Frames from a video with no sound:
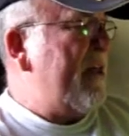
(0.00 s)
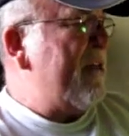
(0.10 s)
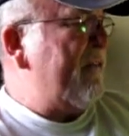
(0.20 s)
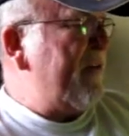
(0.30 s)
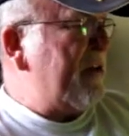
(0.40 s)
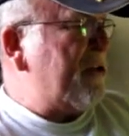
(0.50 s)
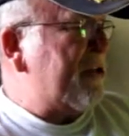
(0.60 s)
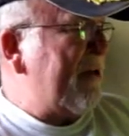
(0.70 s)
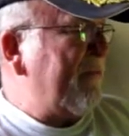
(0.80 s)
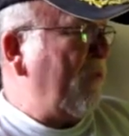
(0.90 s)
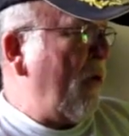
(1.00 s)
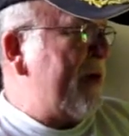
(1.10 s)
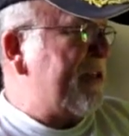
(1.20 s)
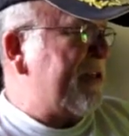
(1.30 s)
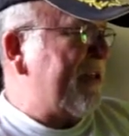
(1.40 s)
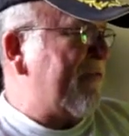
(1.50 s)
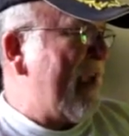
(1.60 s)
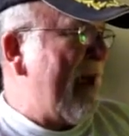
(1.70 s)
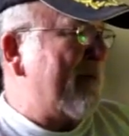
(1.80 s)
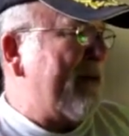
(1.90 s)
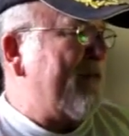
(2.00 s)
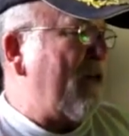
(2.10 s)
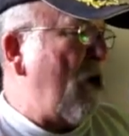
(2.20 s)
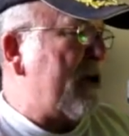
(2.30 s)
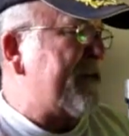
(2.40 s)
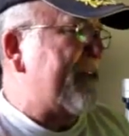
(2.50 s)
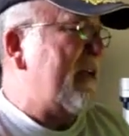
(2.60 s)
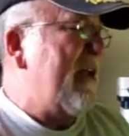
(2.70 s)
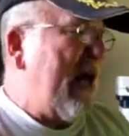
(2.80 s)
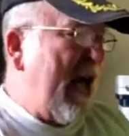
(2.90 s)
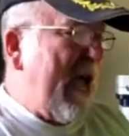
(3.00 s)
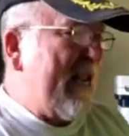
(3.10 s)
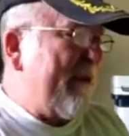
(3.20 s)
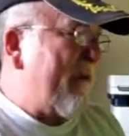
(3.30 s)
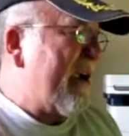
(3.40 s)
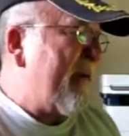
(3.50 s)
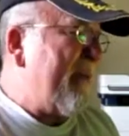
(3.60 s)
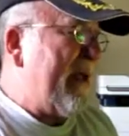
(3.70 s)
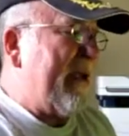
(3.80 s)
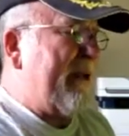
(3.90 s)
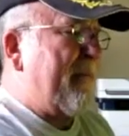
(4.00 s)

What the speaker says: The Venturesome Voyages of Captain Voss. Highly recommend it.